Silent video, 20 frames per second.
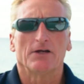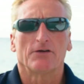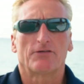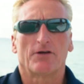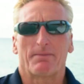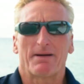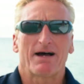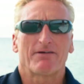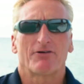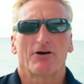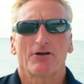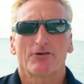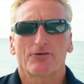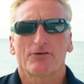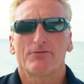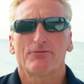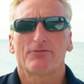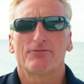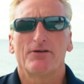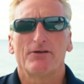So we have
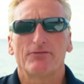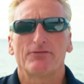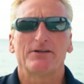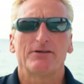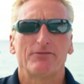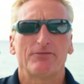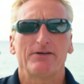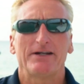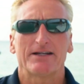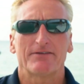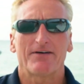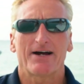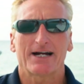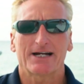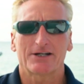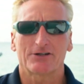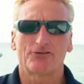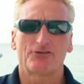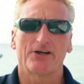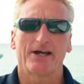150 feet of
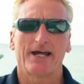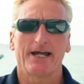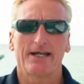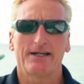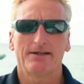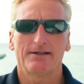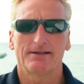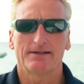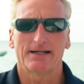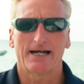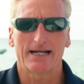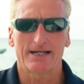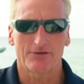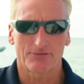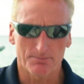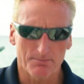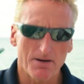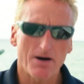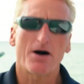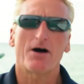anchor chain, and
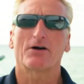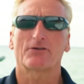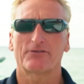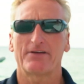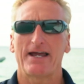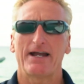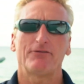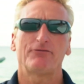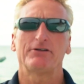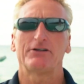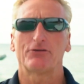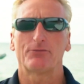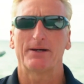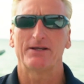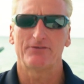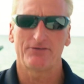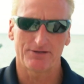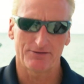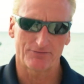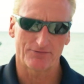it's marked every
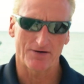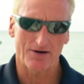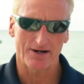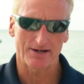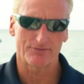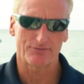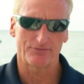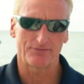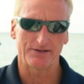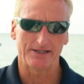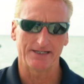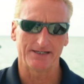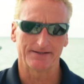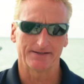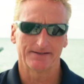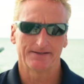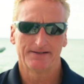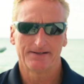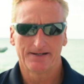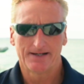25 feet.
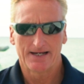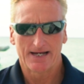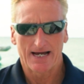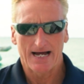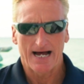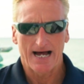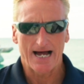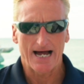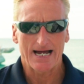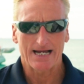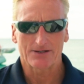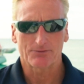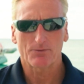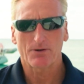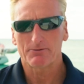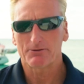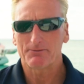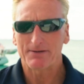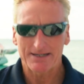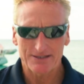And
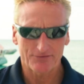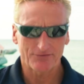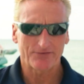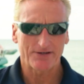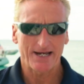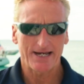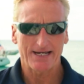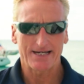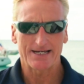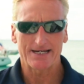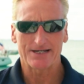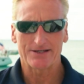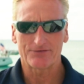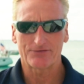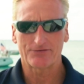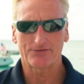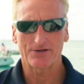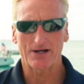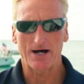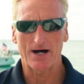what we really say
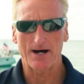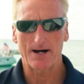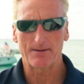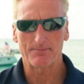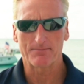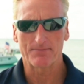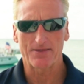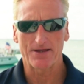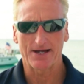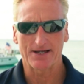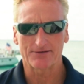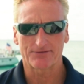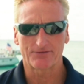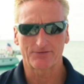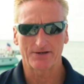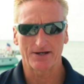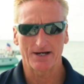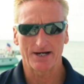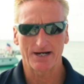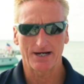is
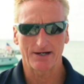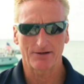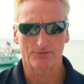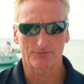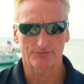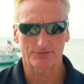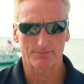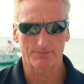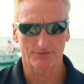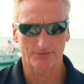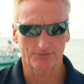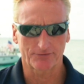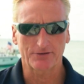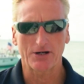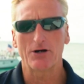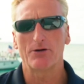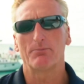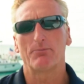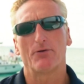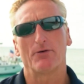that from a
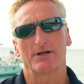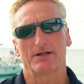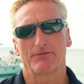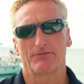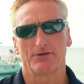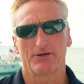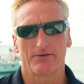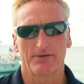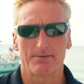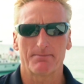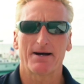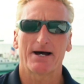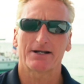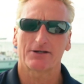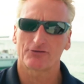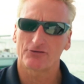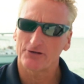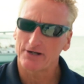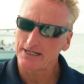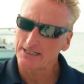scope point of view, the
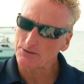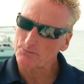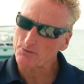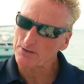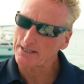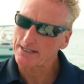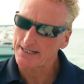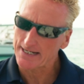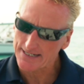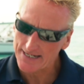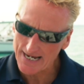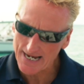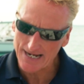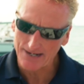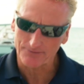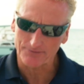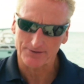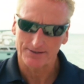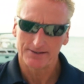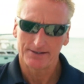amount of chain you want to let
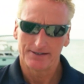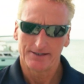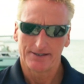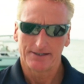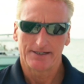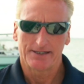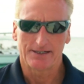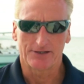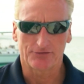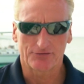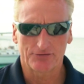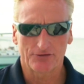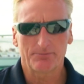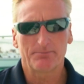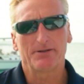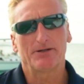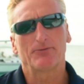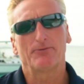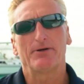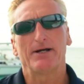out, it
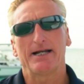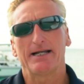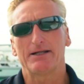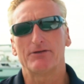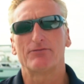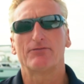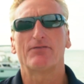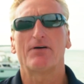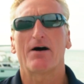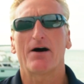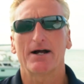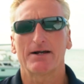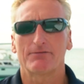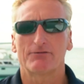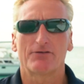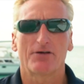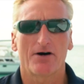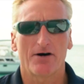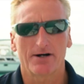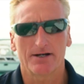should be really
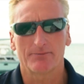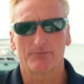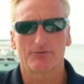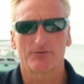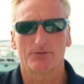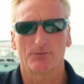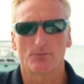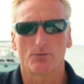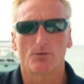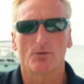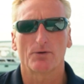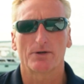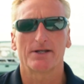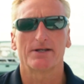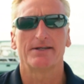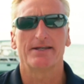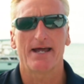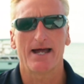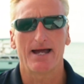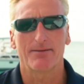5 times the
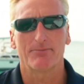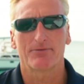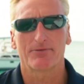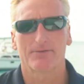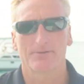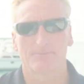water depth.